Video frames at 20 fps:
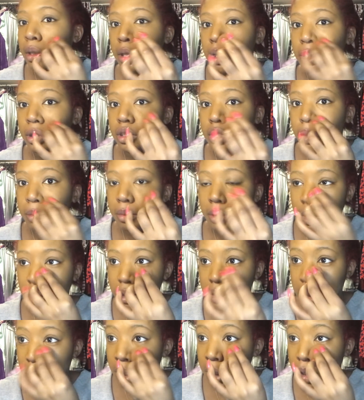into my
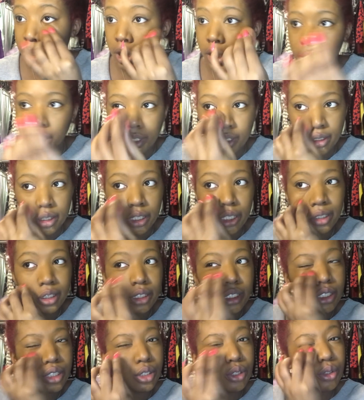skin. And
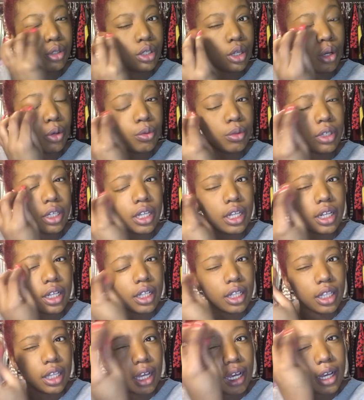you don't need
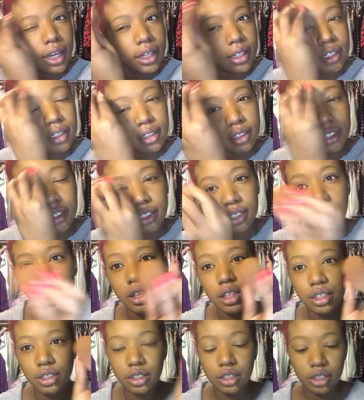a lot. I
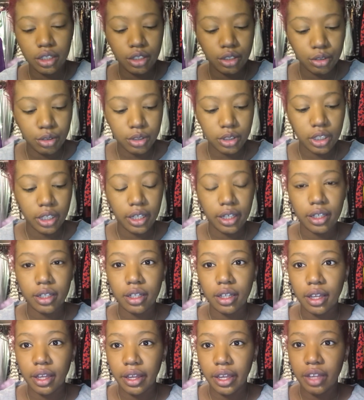literally use like
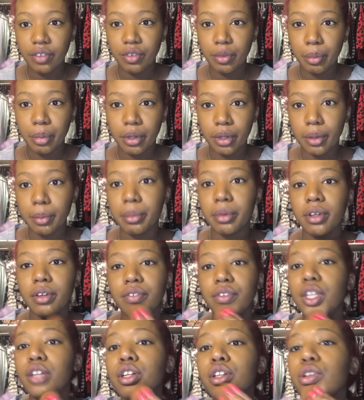a half a pump
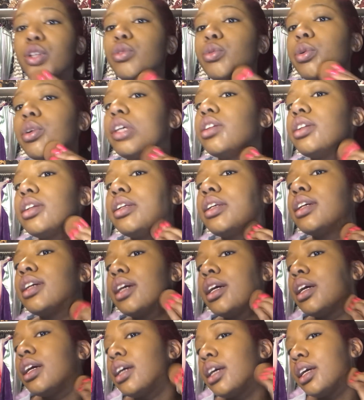of each one.
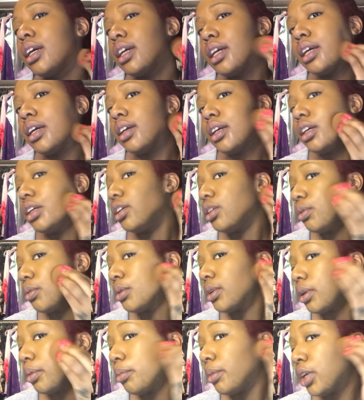And you
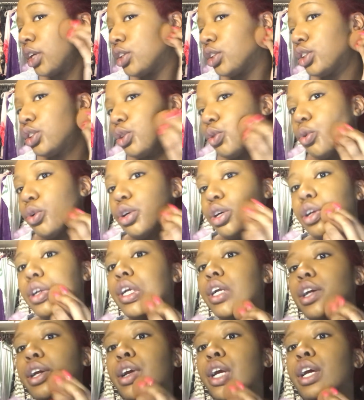want to make
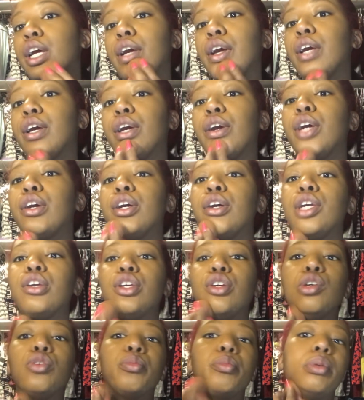sure
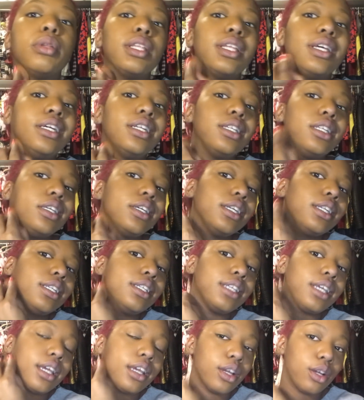you blend
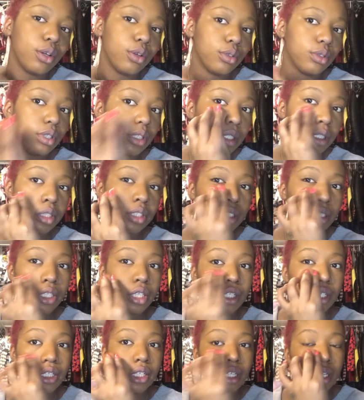it down to
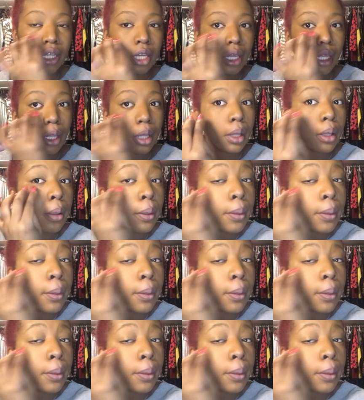your neck.